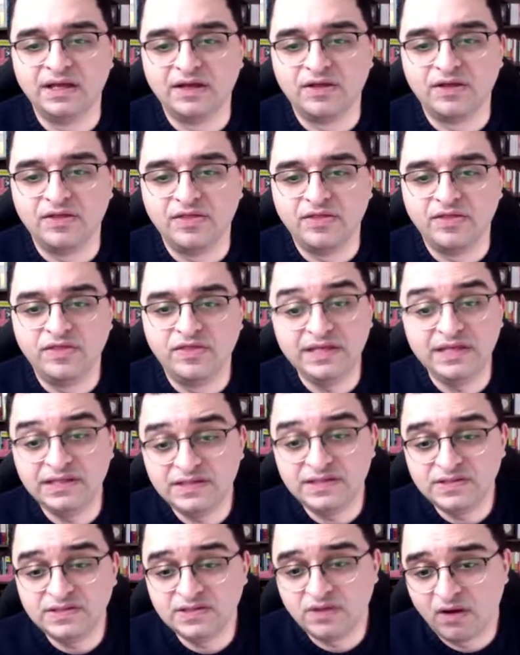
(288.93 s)

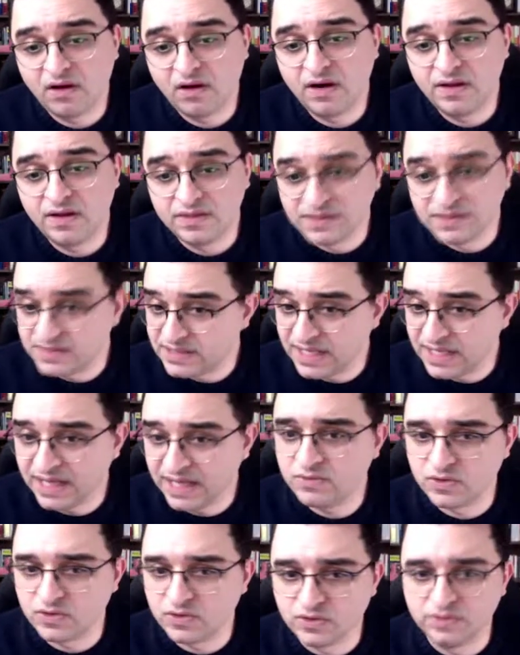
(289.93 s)
These are the
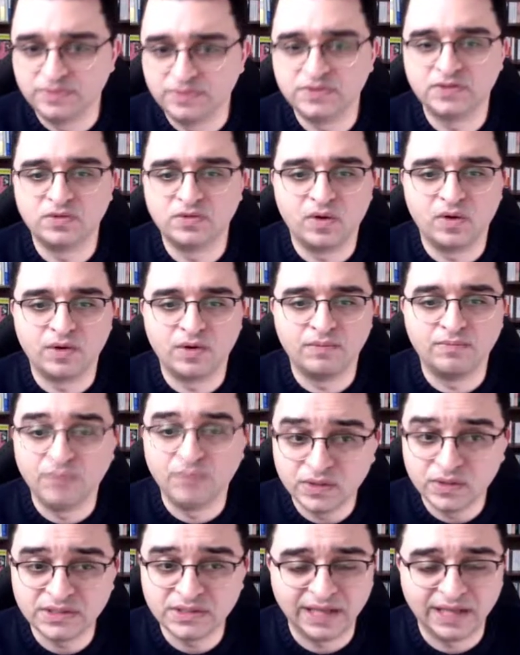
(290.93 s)
same groups who are
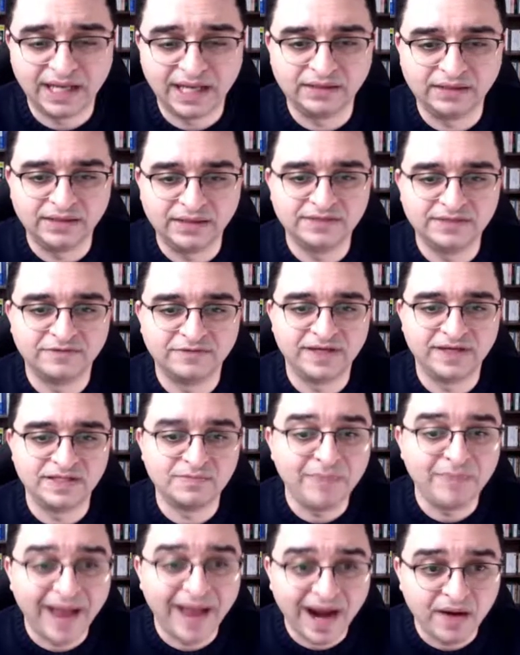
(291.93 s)
most likely to face
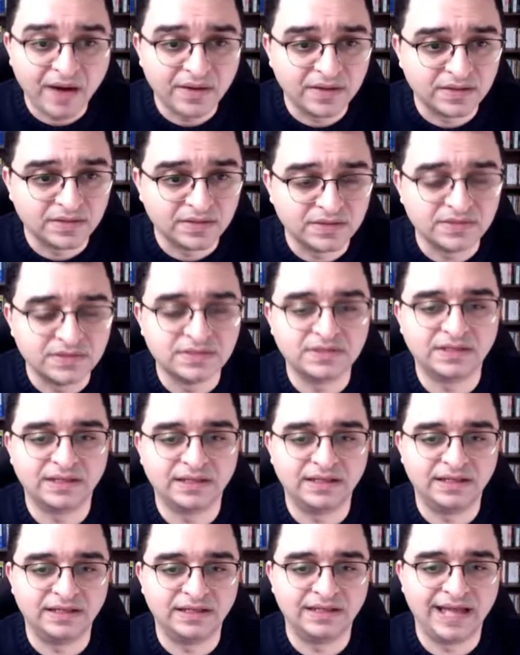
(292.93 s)
barriers
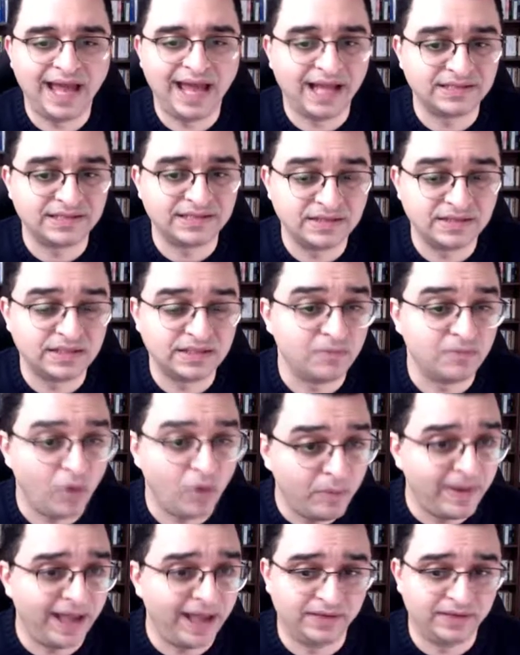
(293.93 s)
in accessing
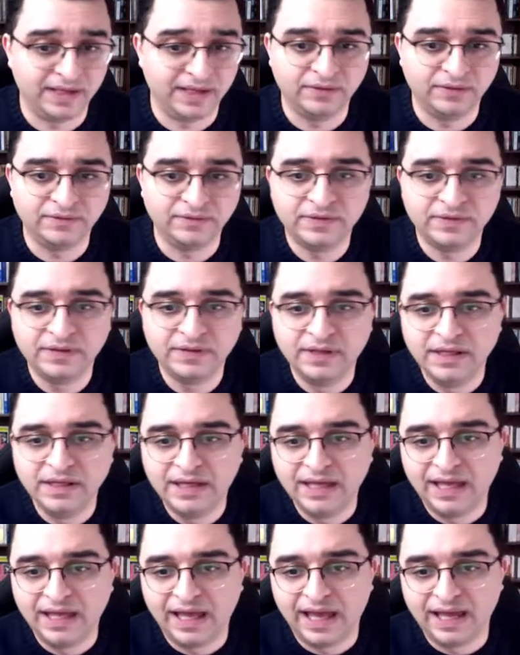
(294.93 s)
mobile health
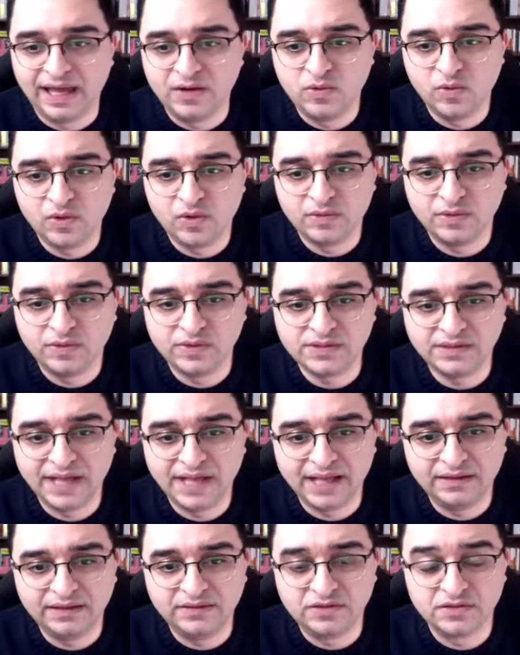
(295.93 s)
and who are most
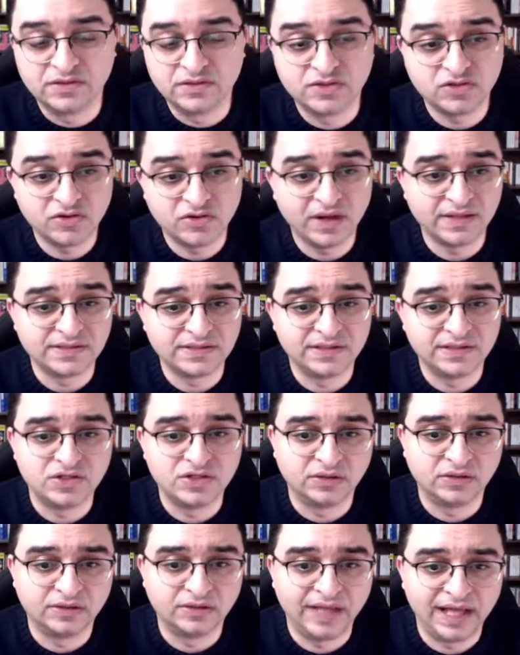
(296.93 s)
likely to distrust
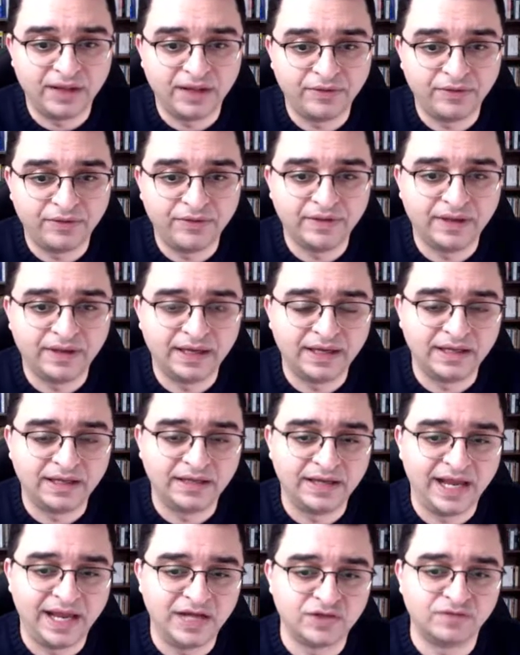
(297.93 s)
digital health
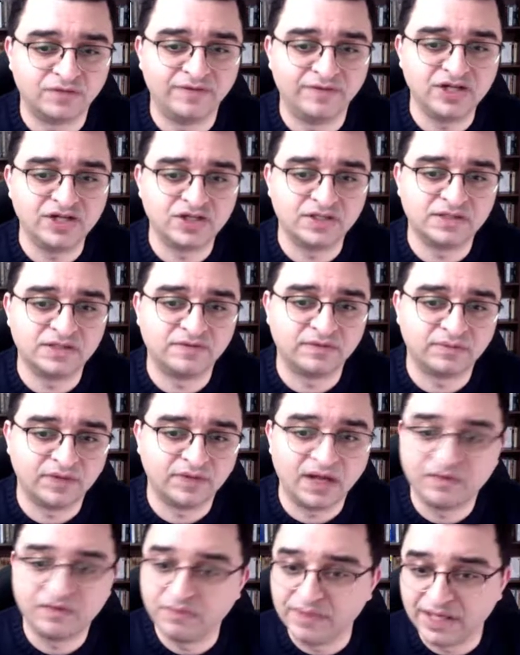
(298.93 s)
uh, interventions from
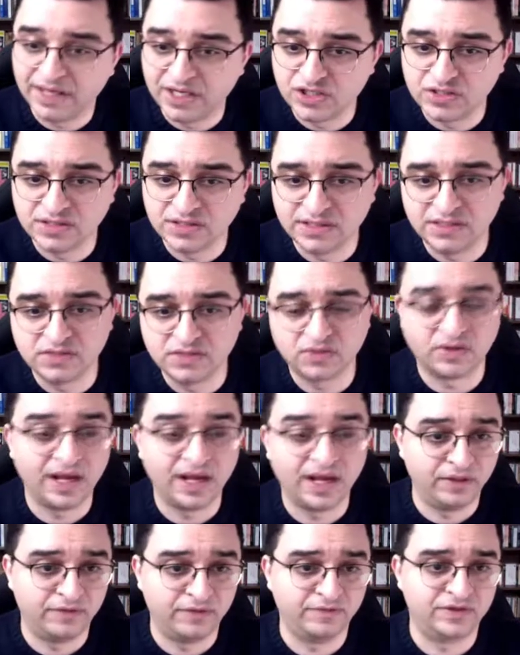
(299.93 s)
government agencies or
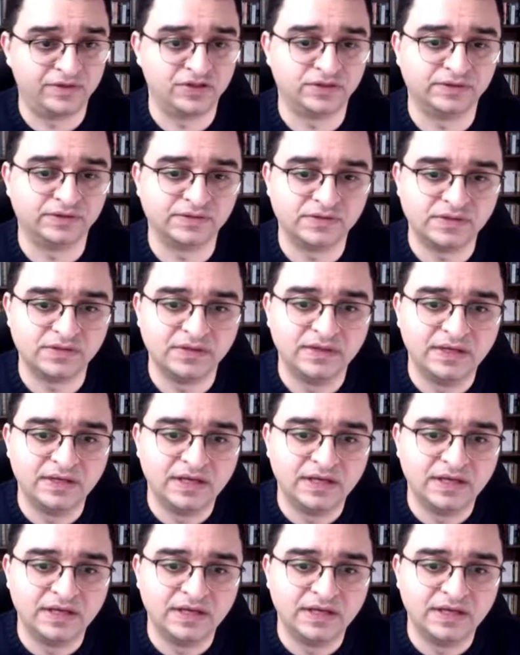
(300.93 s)
health officials.